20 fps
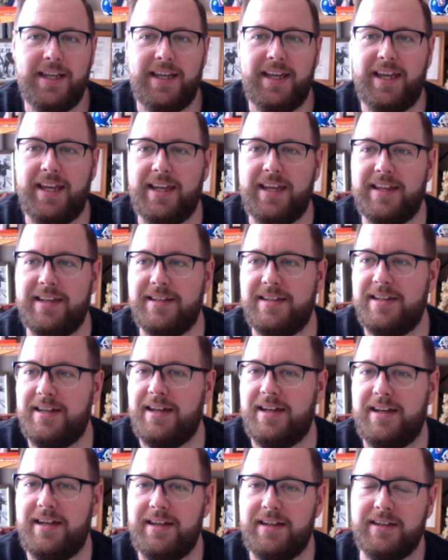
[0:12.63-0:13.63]
and
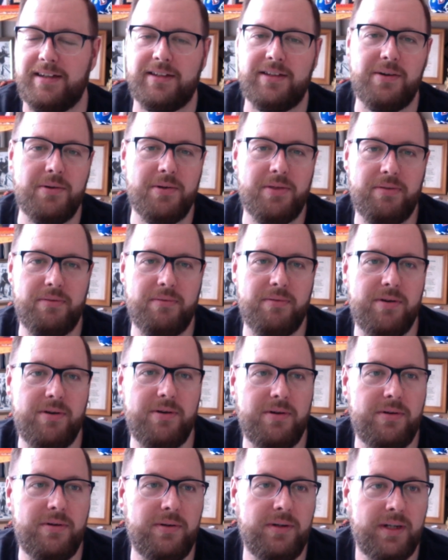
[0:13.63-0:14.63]
go
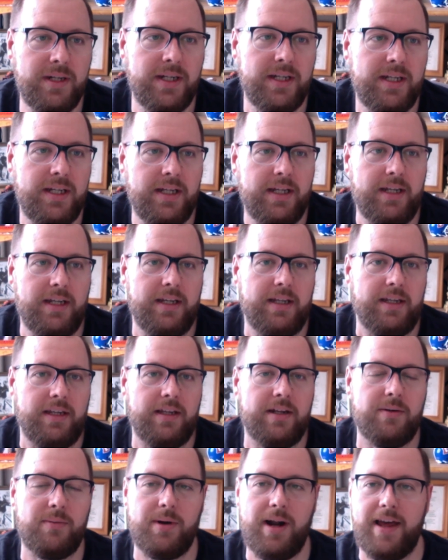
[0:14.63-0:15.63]
through,
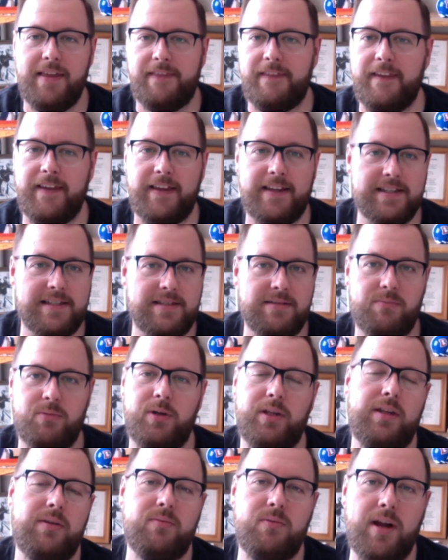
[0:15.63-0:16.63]
what I think is some
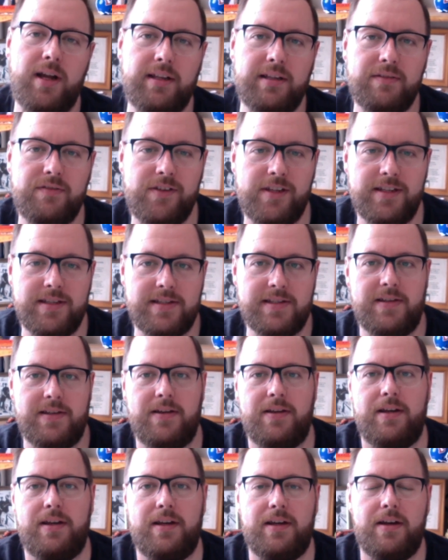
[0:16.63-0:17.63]
really relevant
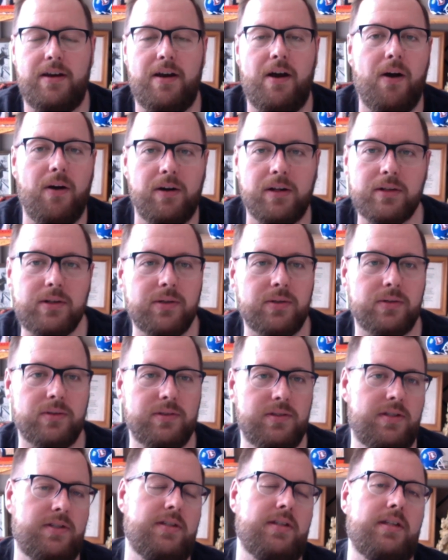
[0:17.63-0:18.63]

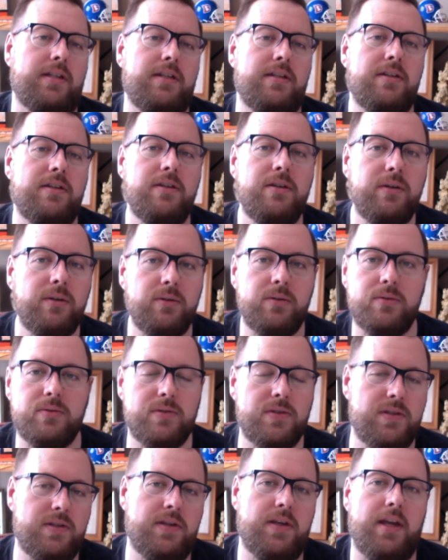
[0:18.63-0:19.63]
articles and
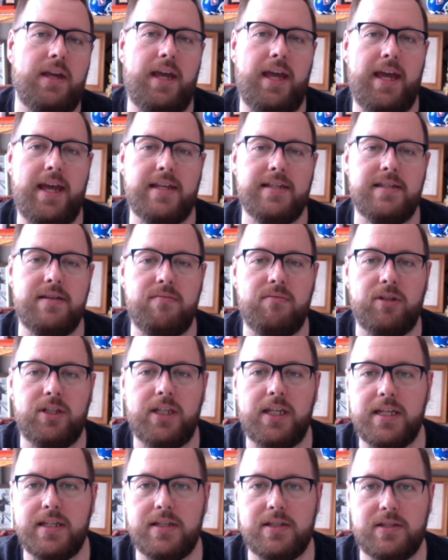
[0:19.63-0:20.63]
news as it
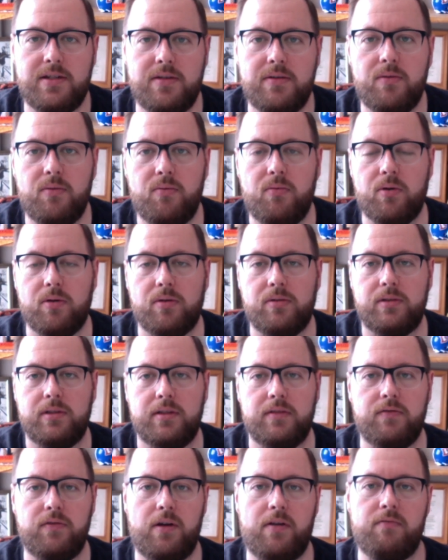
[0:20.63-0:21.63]
relates to the world
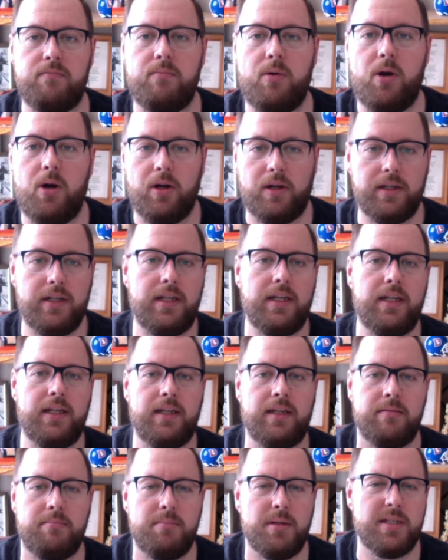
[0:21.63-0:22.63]
of marketing
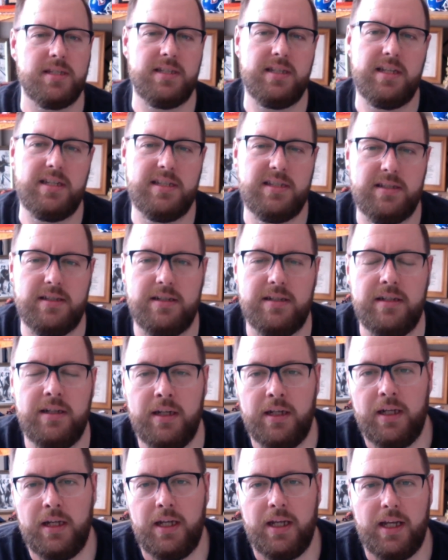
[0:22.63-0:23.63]
and business,
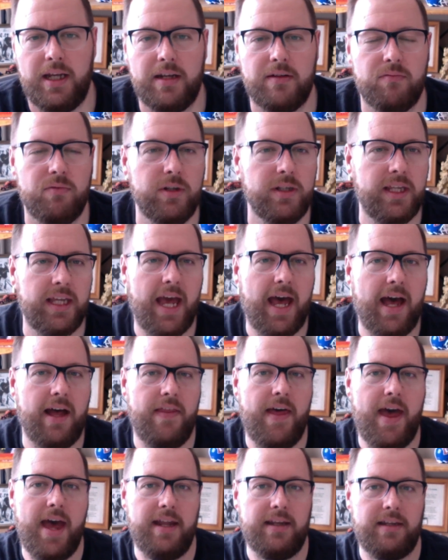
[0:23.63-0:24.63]
and really how
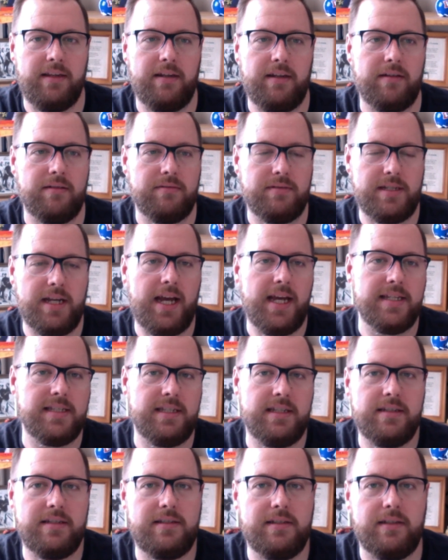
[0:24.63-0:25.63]
that ties
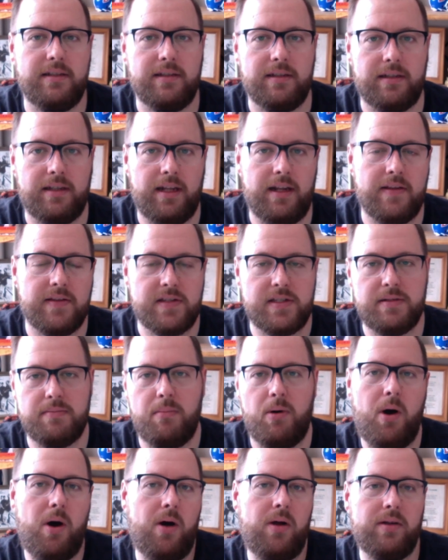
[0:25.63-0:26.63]
into kind of
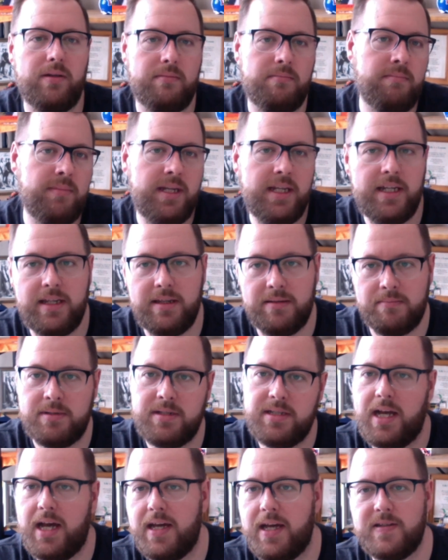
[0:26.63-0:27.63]
small and
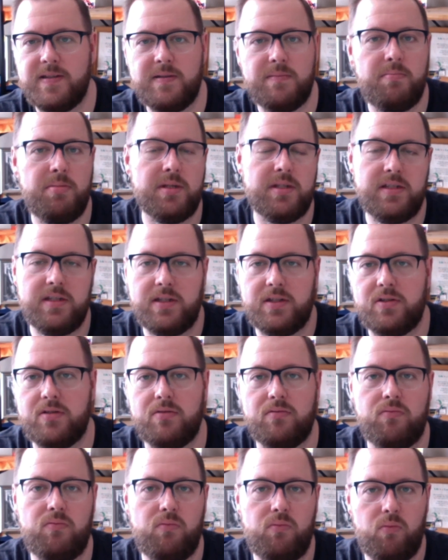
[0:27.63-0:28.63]
medium-sized
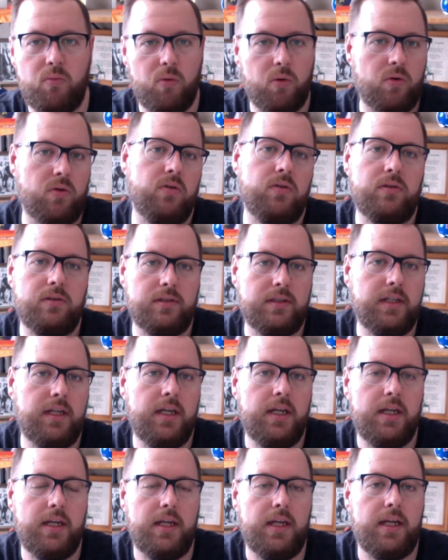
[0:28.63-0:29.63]
business world.
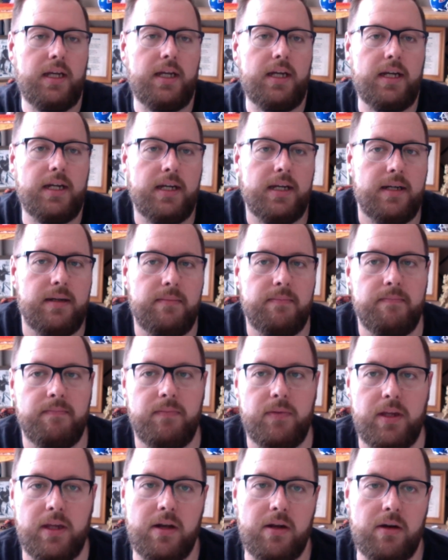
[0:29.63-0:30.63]

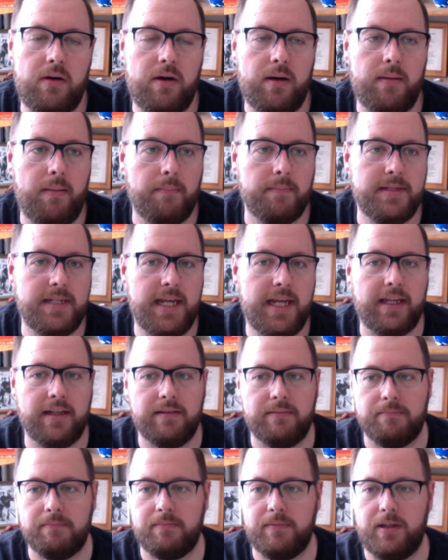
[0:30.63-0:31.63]
I'm
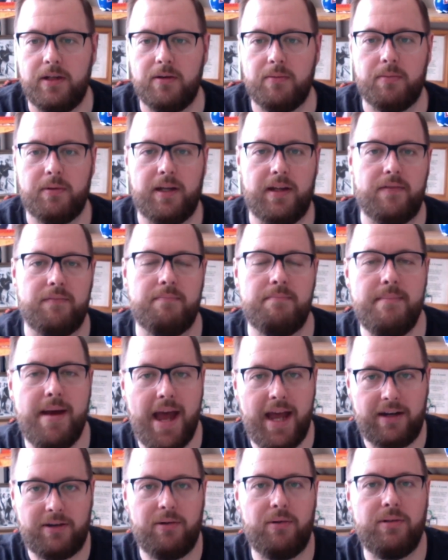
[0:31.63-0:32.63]
taking, kind of
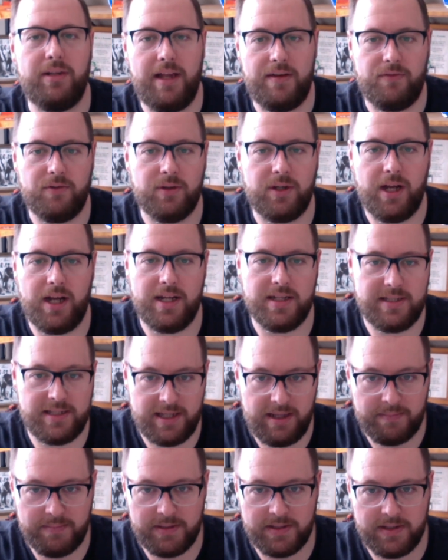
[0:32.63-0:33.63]
macro level
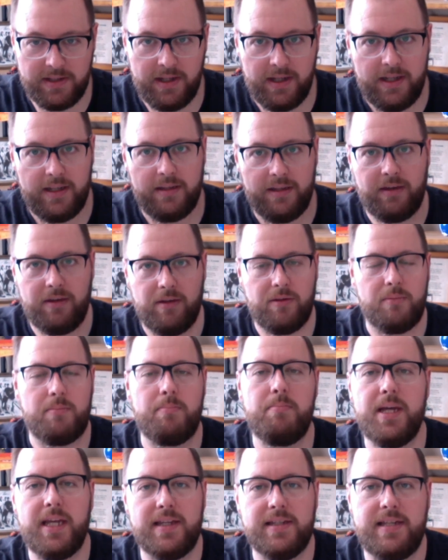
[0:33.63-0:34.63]
concepts, the
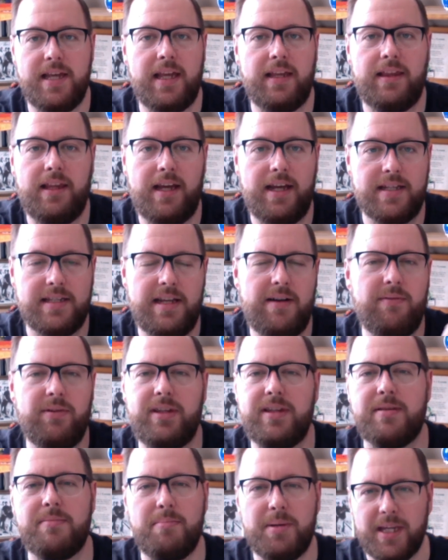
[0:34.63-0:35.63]
biggest headlines, not
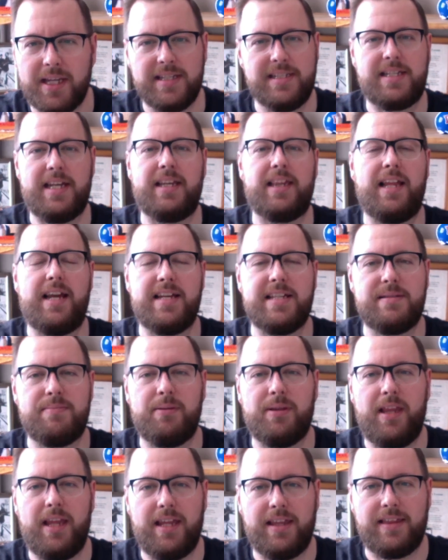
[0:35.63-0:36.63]
really the biggest headlines,
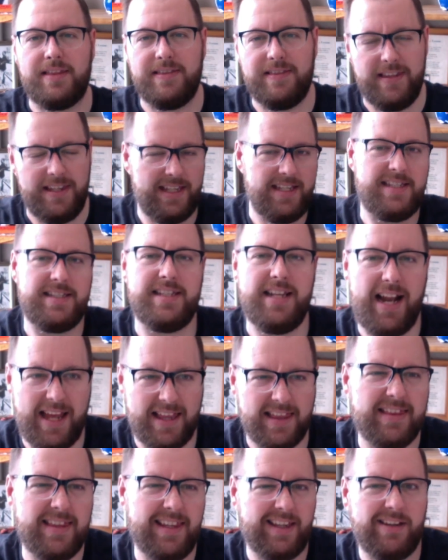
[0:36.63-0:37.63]
but like things that I
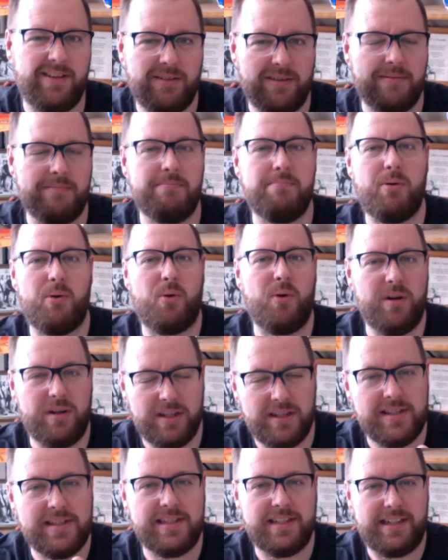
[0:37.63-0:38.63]
think are important
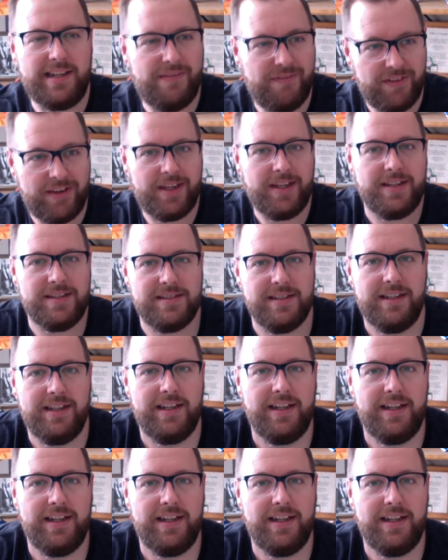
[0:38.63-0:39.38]
and significant,